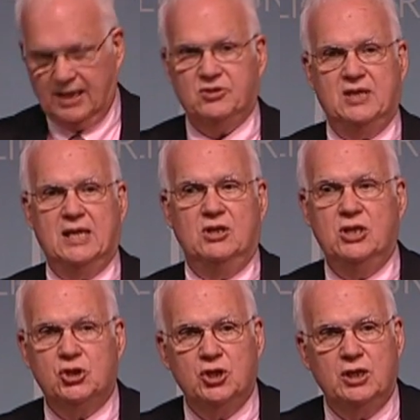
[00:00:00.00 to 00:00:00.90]
as the
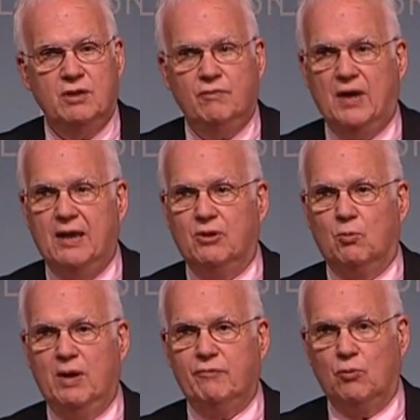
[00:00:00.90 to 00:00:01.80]
initiative and the
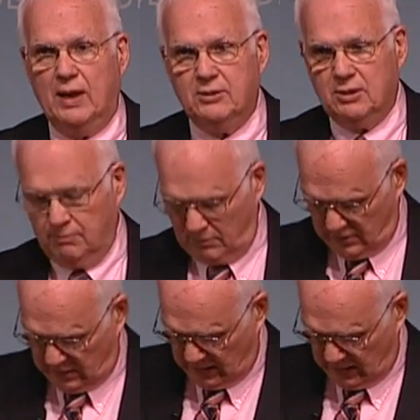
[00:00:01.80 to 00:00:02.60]
referendum,